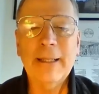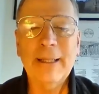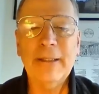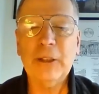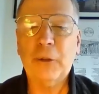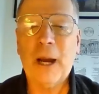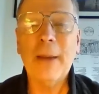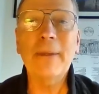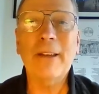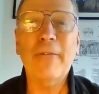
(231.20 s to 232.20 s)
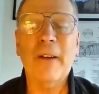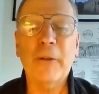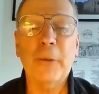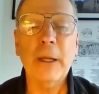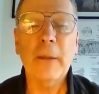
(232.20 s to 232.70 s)
It describes a
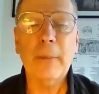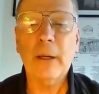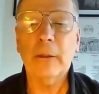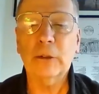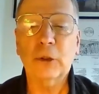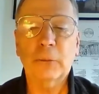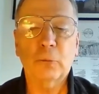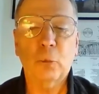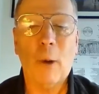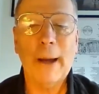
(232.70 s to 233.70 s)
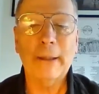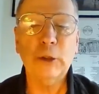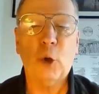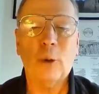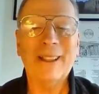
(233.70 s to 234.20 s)
feathery appearance,
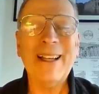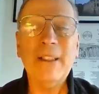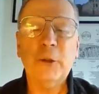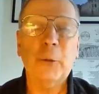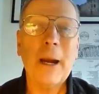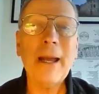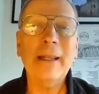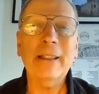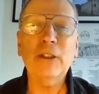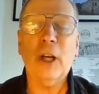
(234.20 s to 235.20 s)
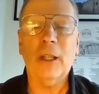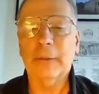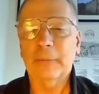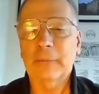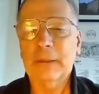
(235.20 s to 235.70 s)
whitish or light gray in color.